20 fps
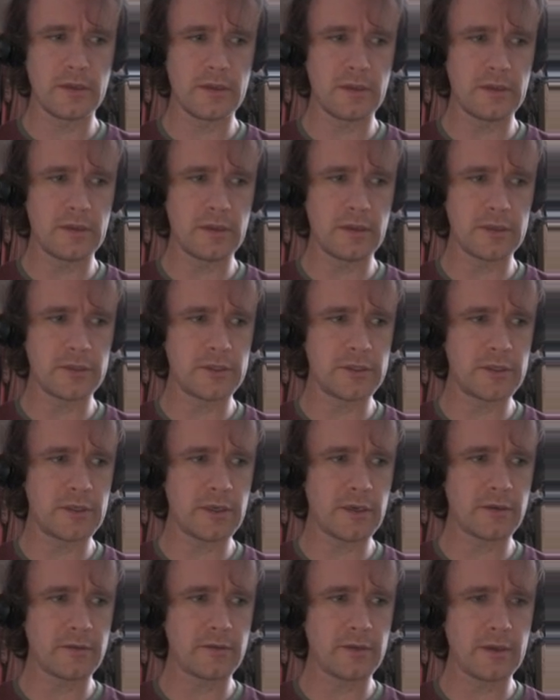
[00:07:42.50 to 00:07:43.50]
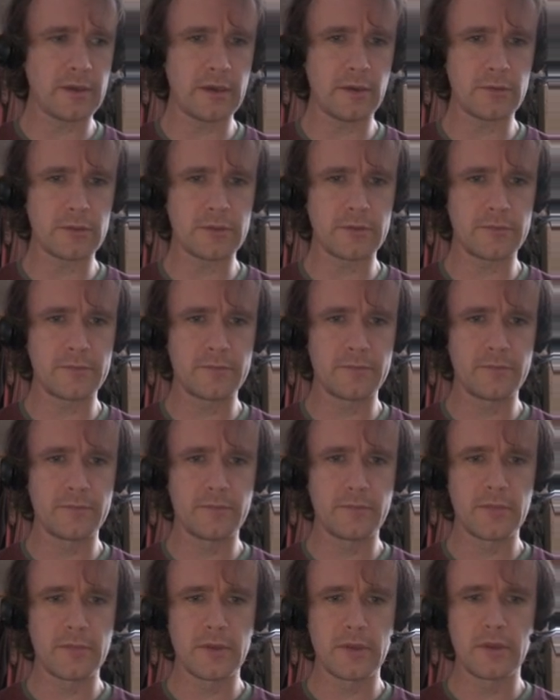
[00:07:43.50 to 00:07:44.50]
then that checks out.
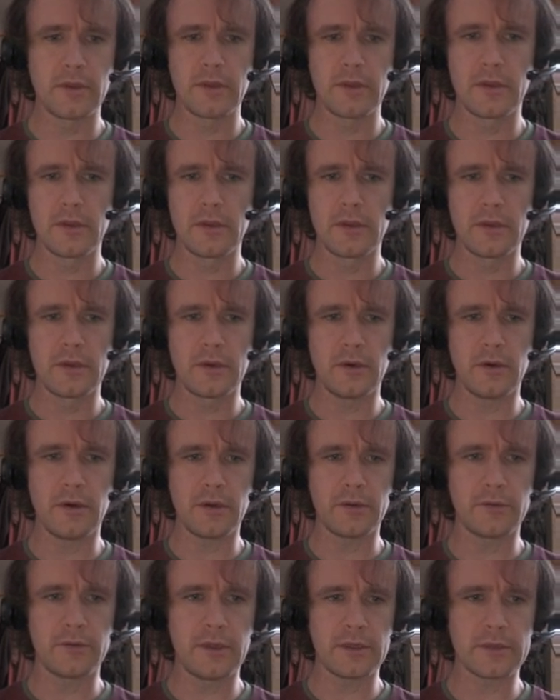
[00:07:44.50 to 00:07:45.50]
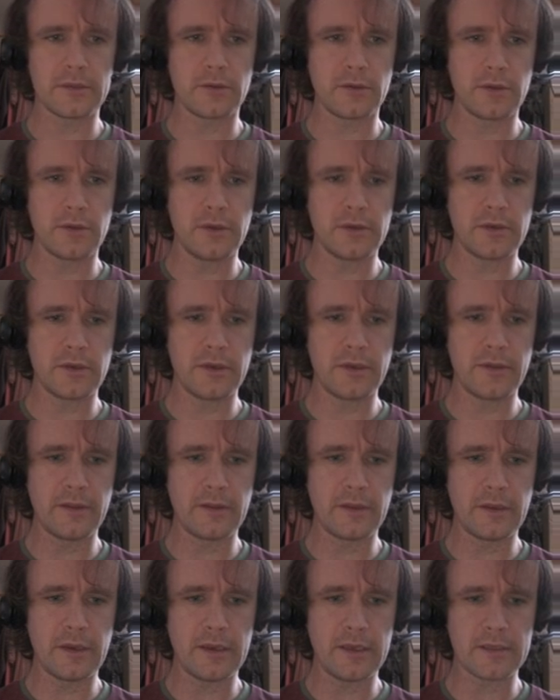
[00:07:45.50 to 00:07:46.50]
All right, so that's all good. And then
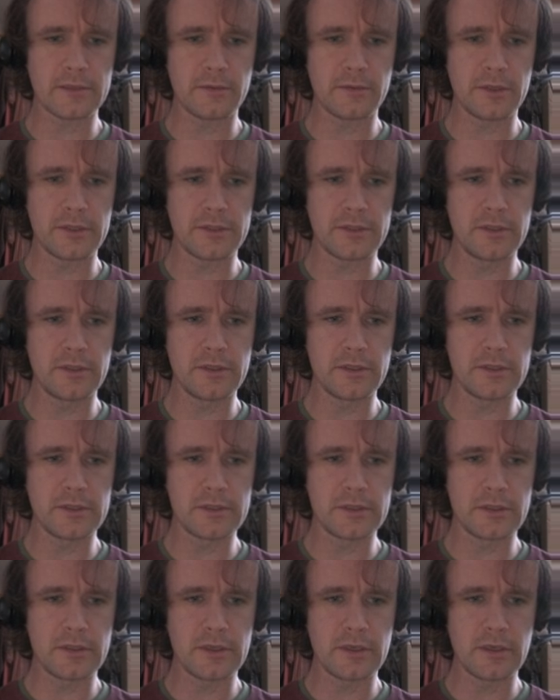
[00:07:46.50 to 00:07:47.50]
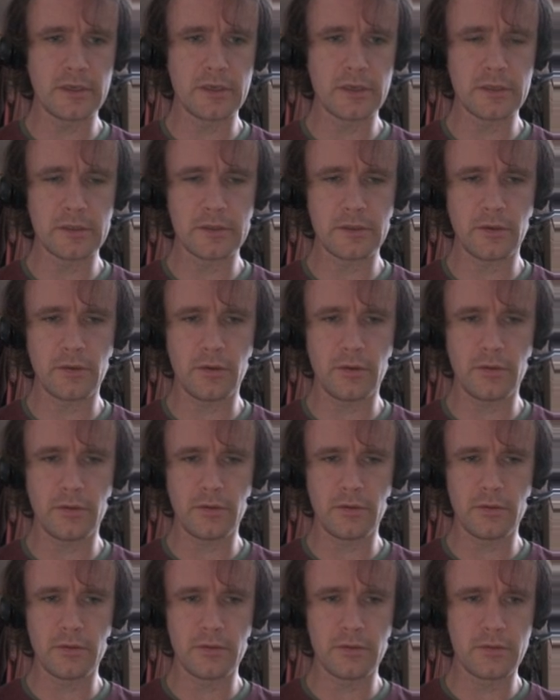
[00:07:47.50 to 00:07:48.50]
the last question is total
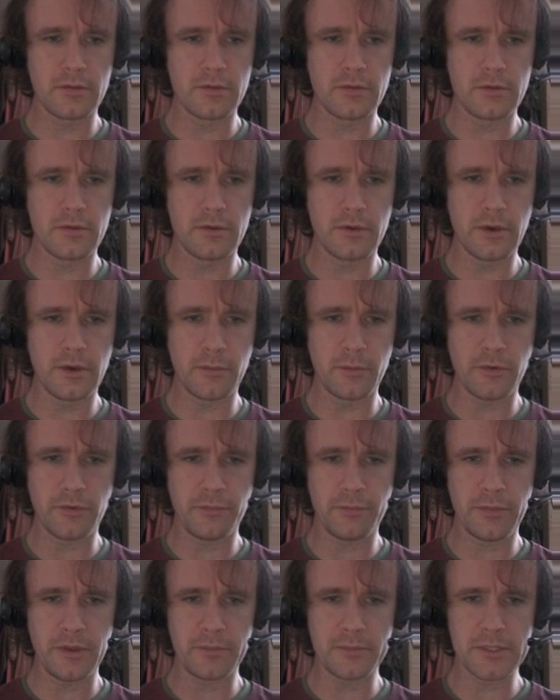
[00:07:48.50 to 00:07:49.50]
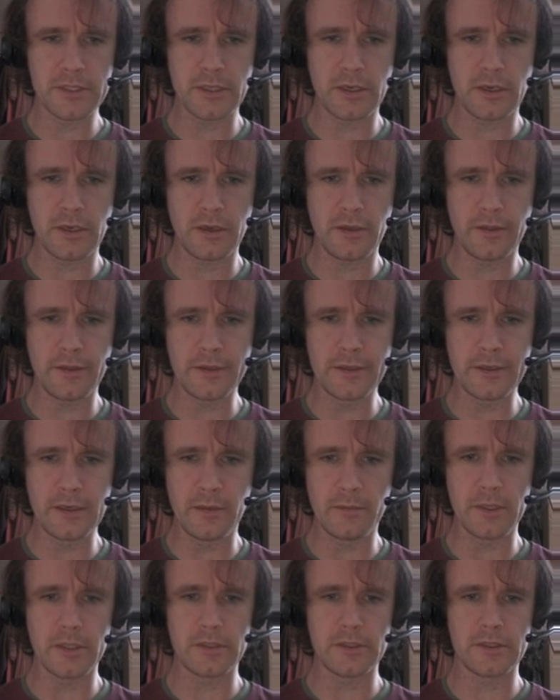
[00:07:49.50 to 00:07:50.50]
number of pips on the
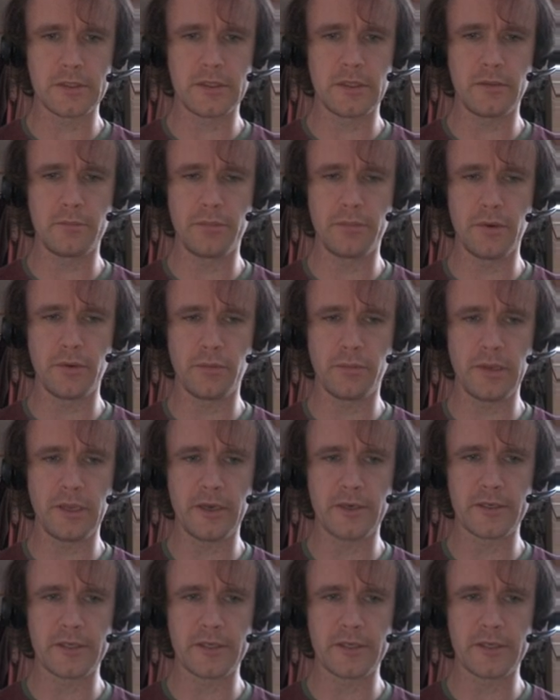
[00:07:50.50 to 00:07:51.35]
doubles both players